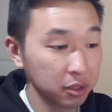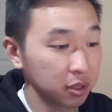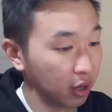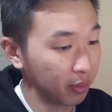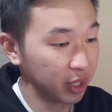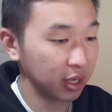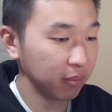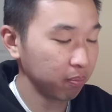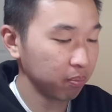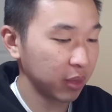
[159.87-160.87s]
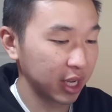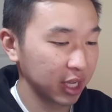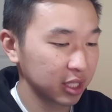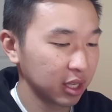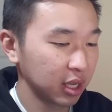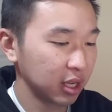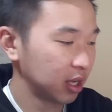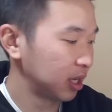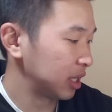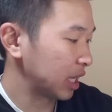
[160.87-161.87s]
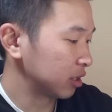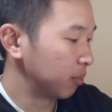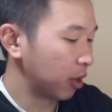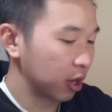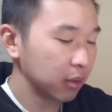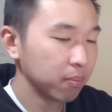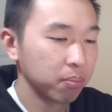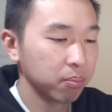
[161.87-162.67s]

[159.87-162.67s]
So, I mean, I guess that's on par.